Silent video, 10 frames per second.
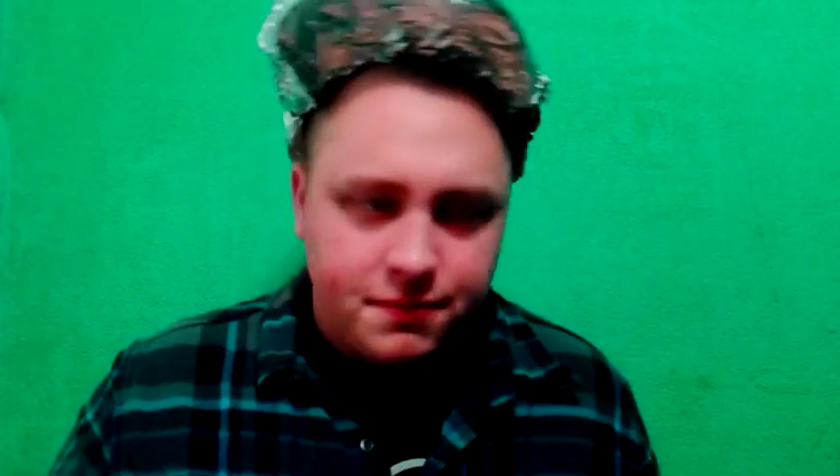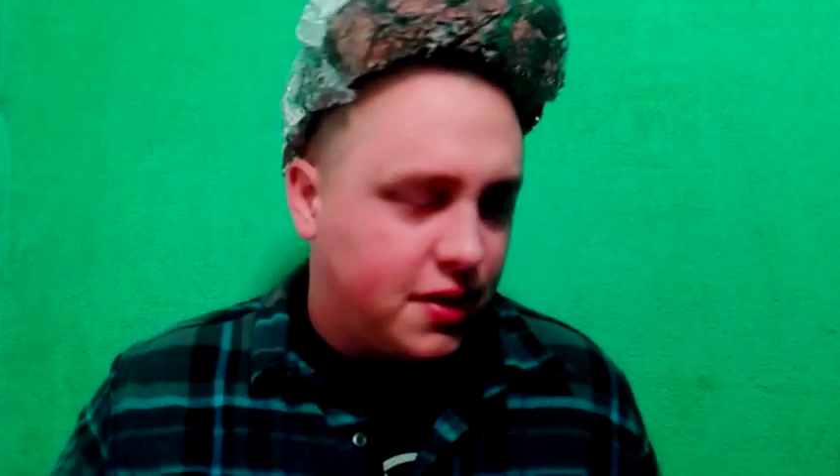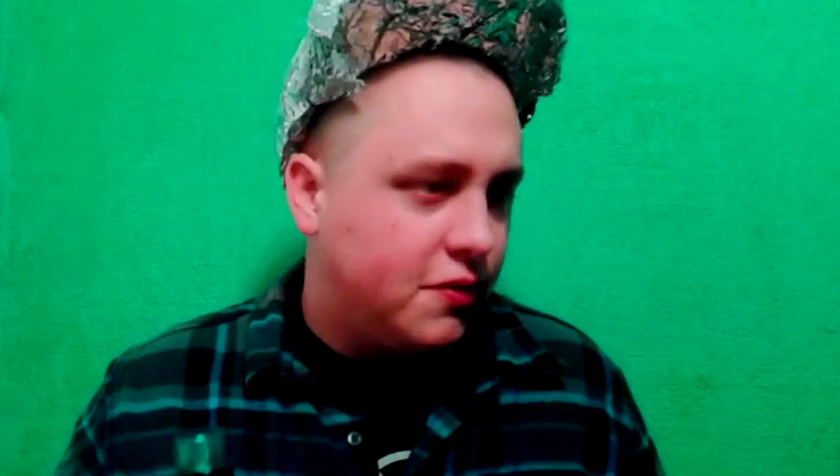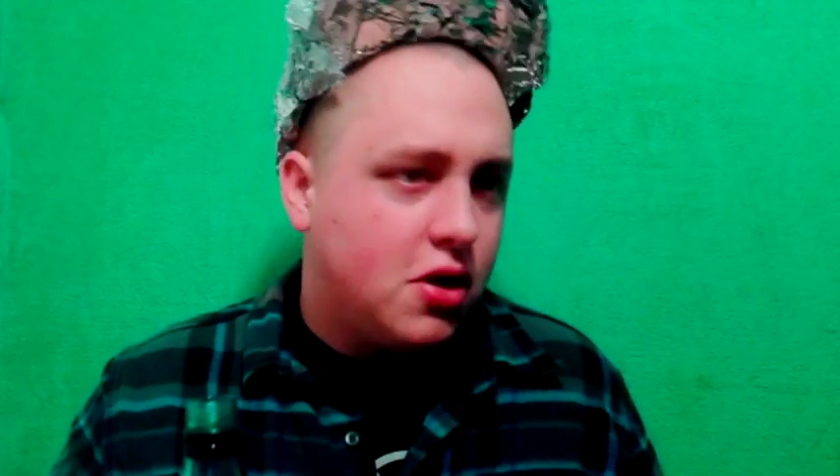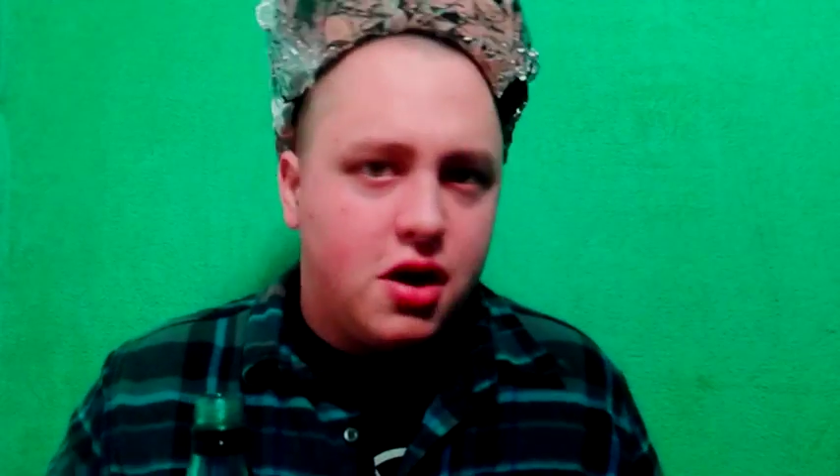
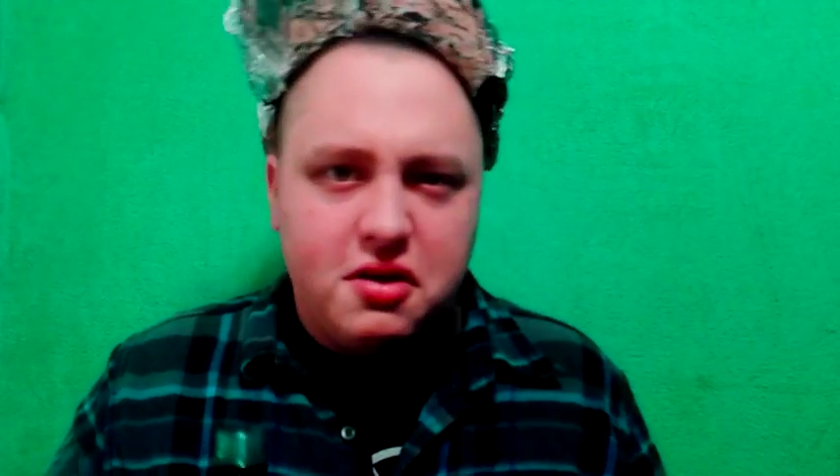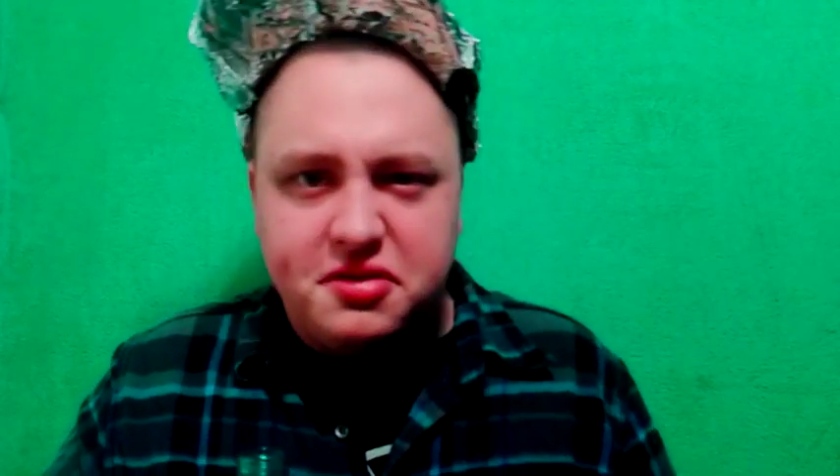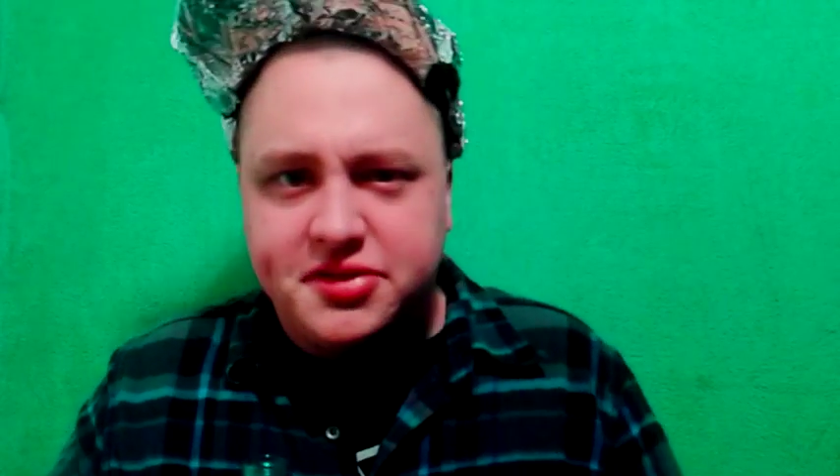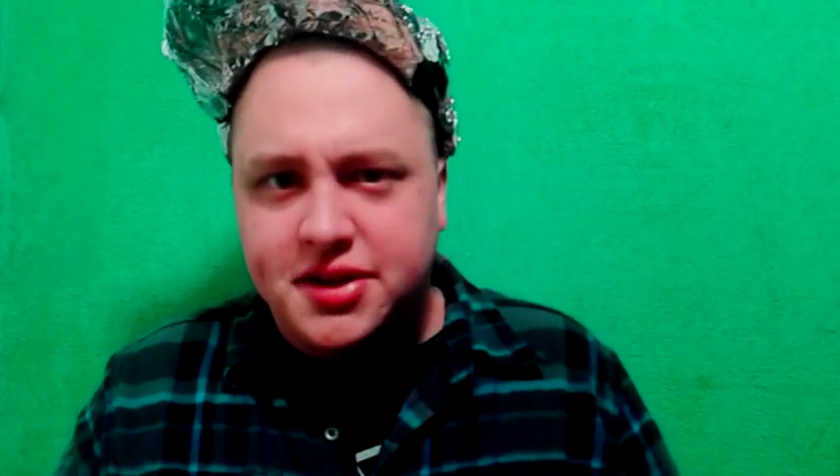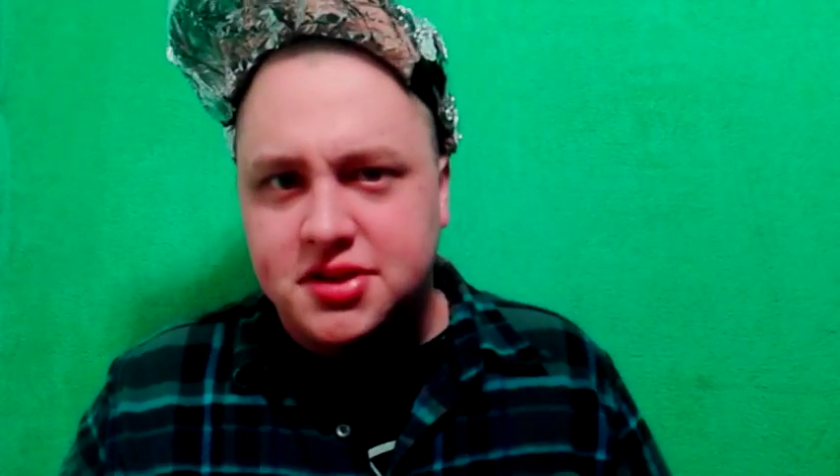Never heard
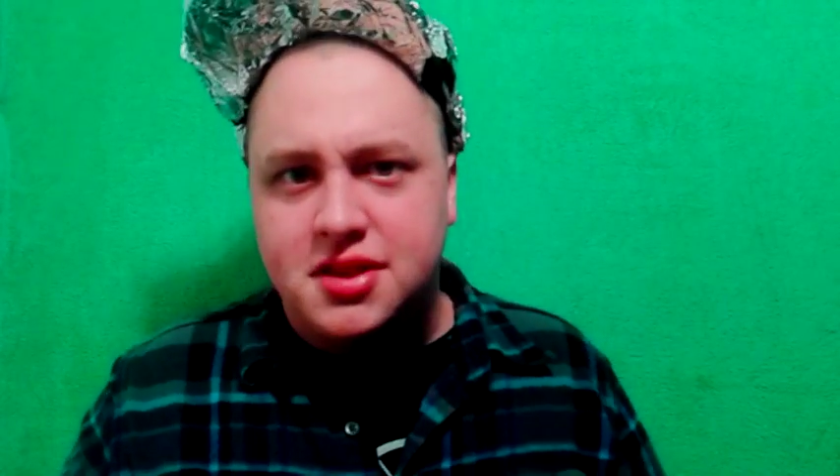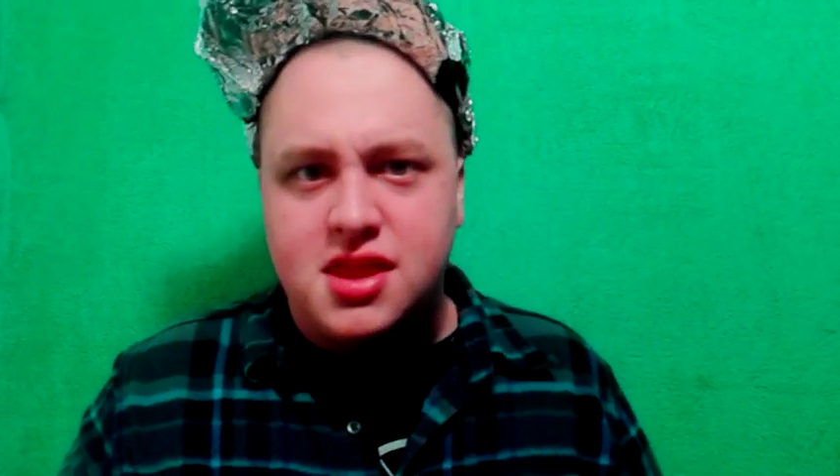of such a